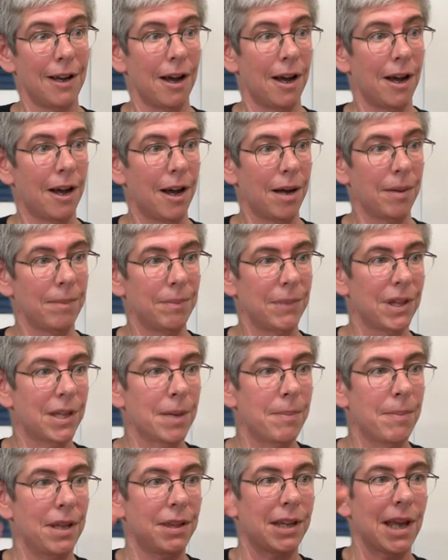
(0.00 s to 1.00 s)
Um,
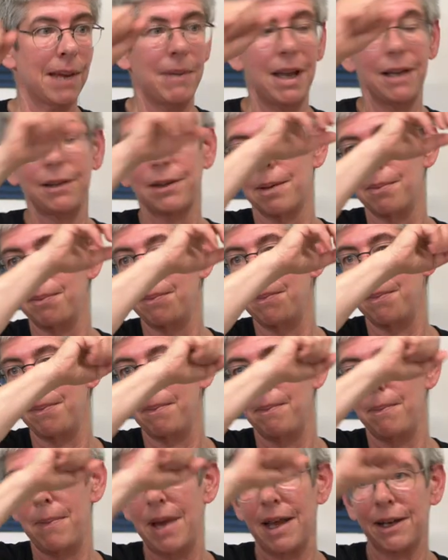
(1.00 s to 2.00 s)
the, they make them
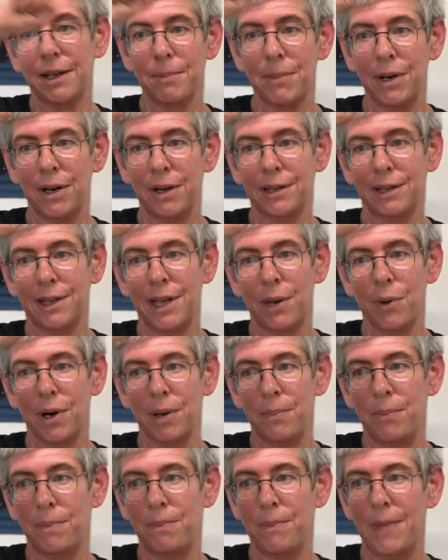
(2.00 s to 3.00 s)
make Amer- they
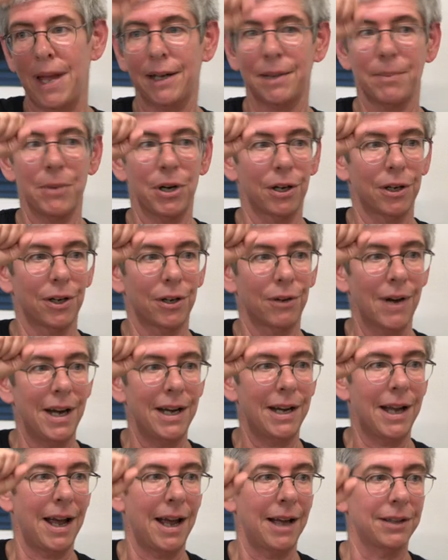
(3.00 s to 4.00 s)
wear Make America
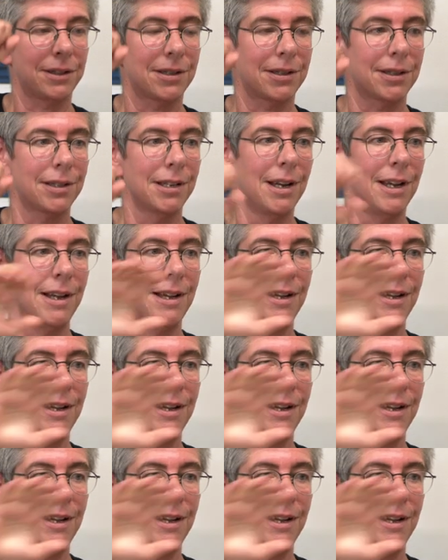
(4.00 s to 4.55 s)
Great hats.